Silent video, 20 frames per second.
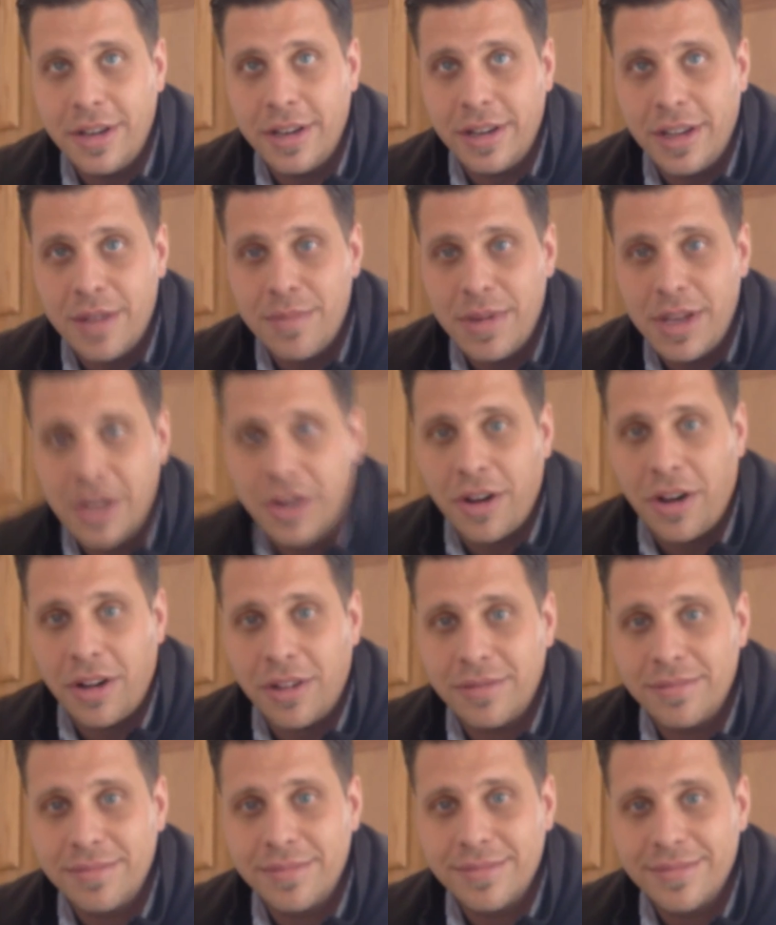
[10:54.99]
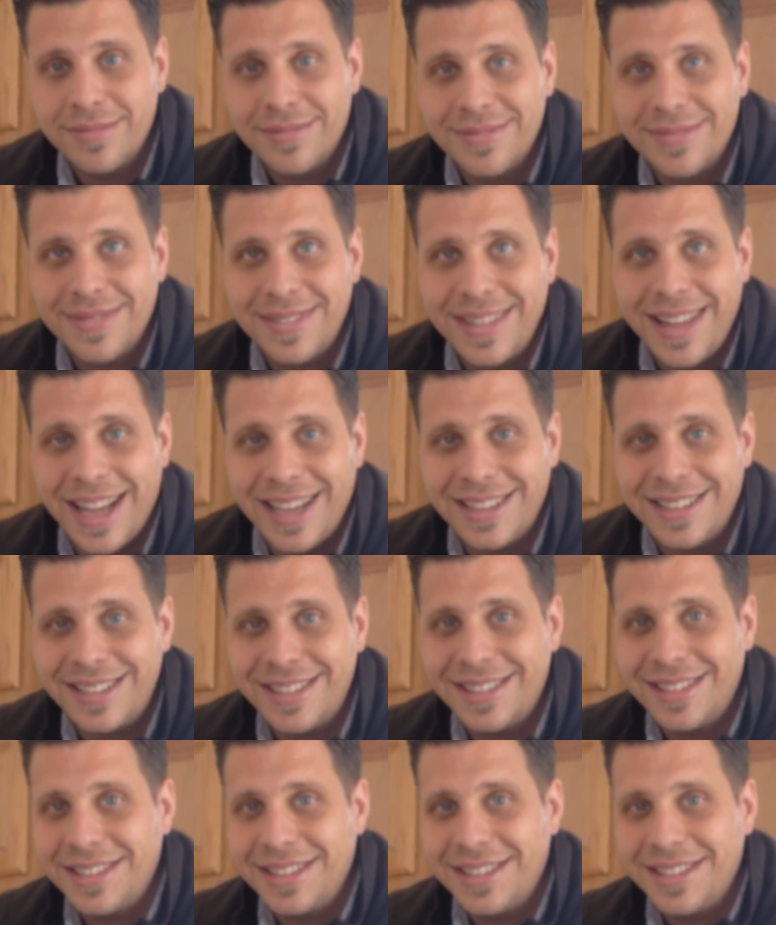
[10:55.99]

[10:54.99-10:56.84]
You can give me a call. Thanks.